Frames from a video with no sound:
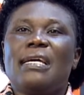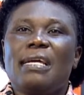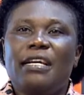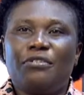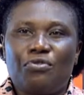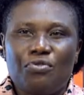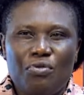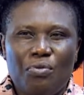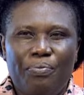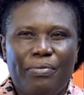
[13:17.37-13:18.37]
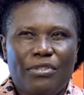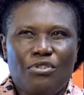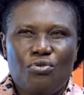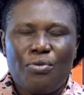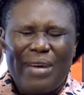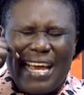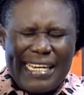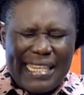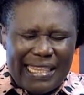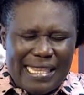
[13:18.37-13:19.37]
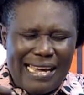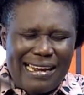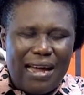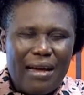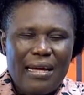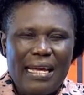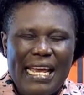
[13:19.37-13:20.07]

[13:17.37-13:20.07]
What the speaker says: is to do a thorough,